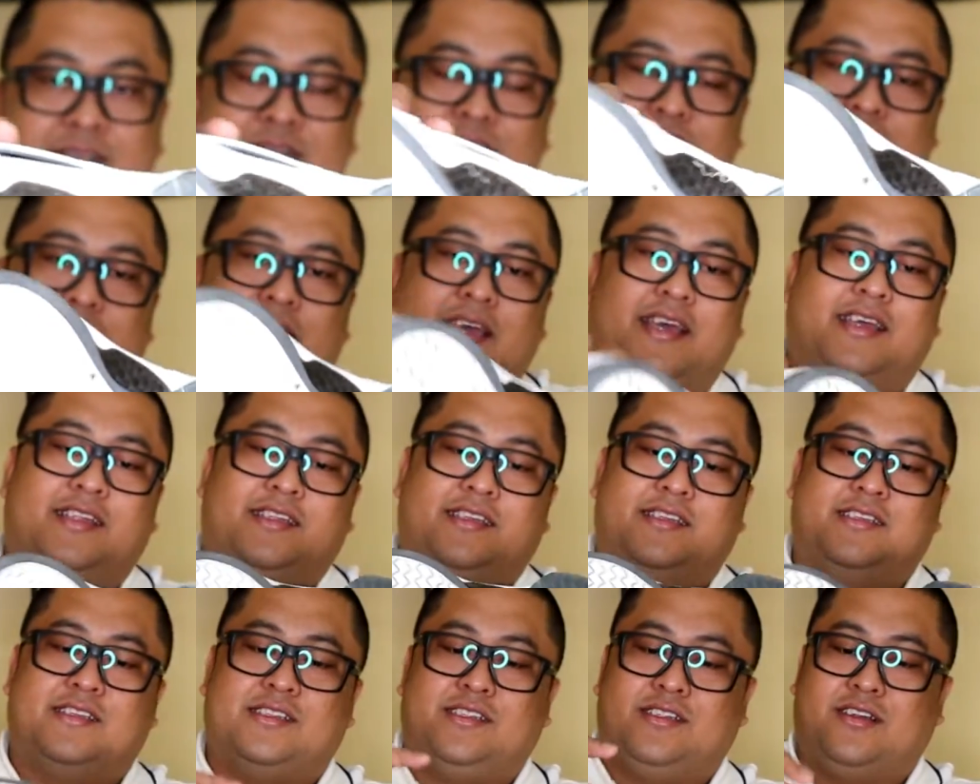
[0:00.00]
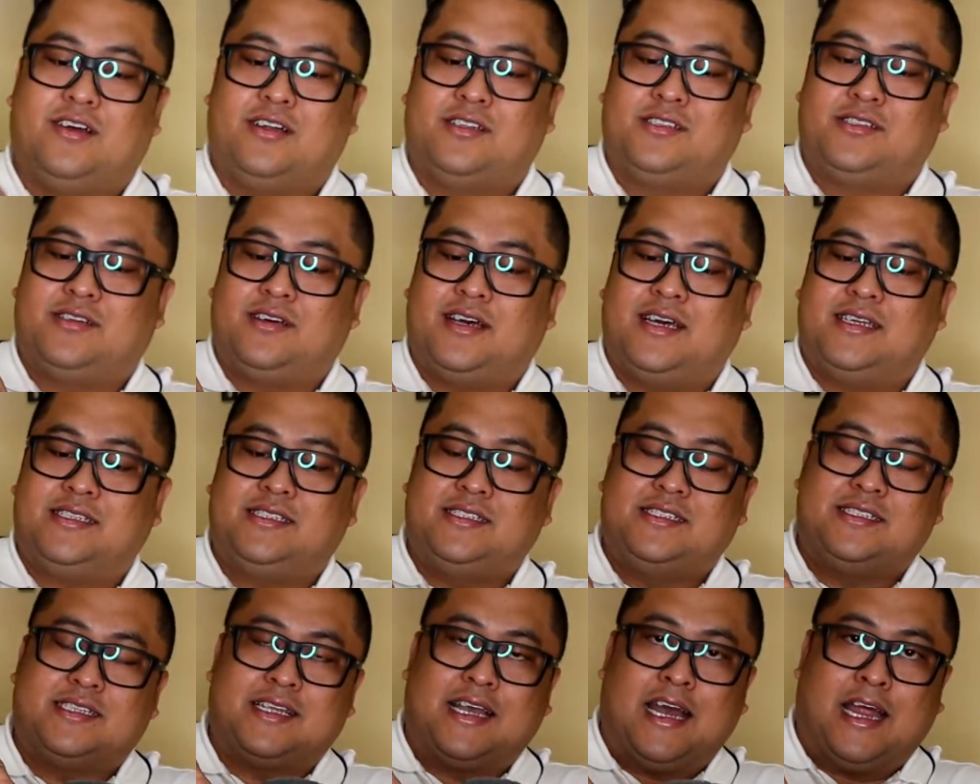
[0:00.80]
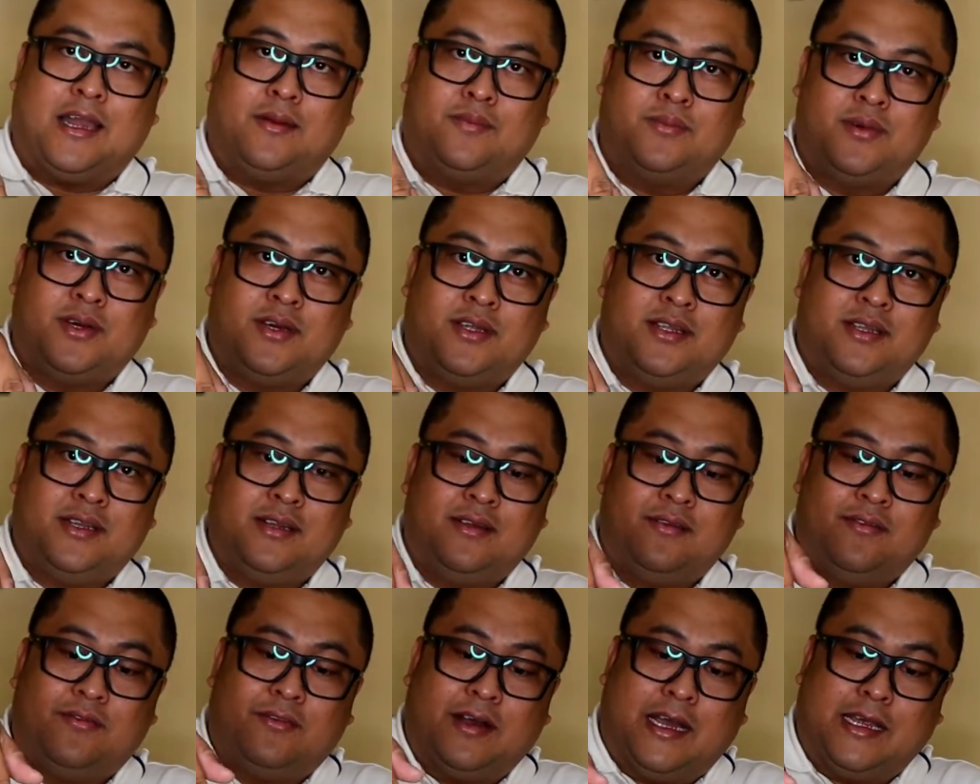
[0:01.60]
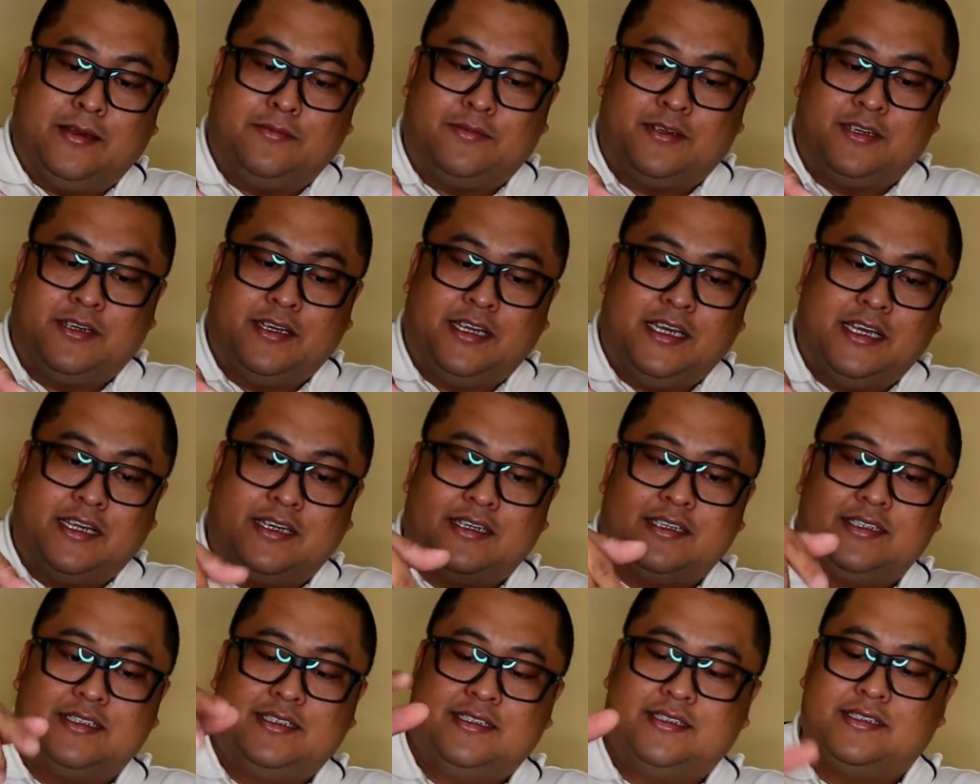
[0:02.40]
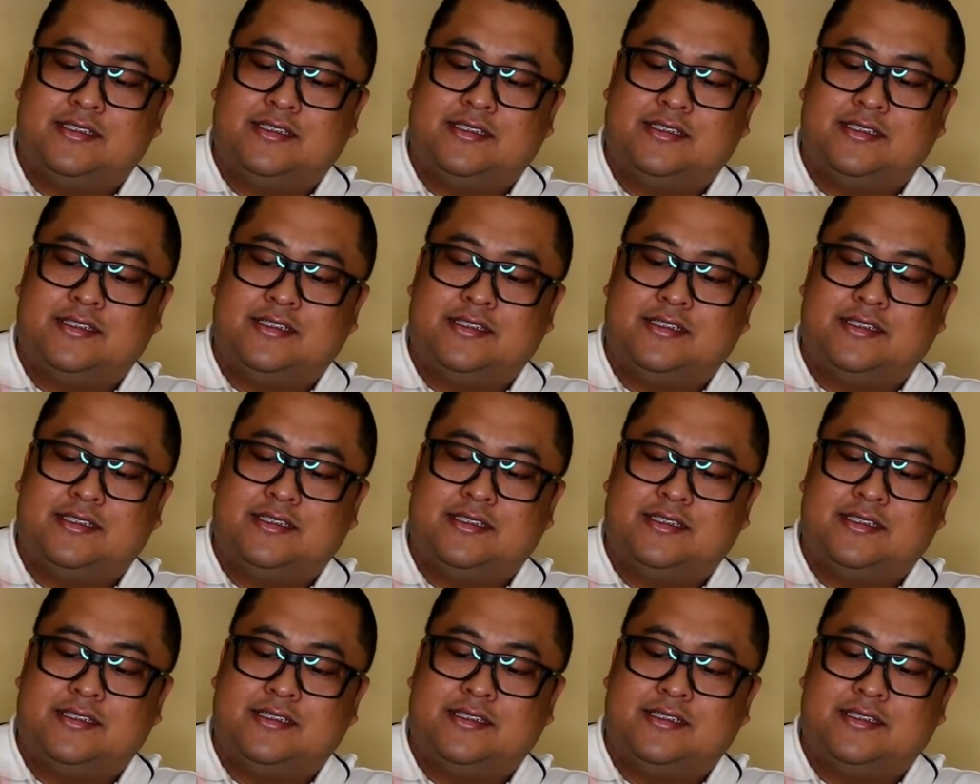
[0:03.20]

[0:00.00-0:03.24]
Okay. It also has this carbon fiber here.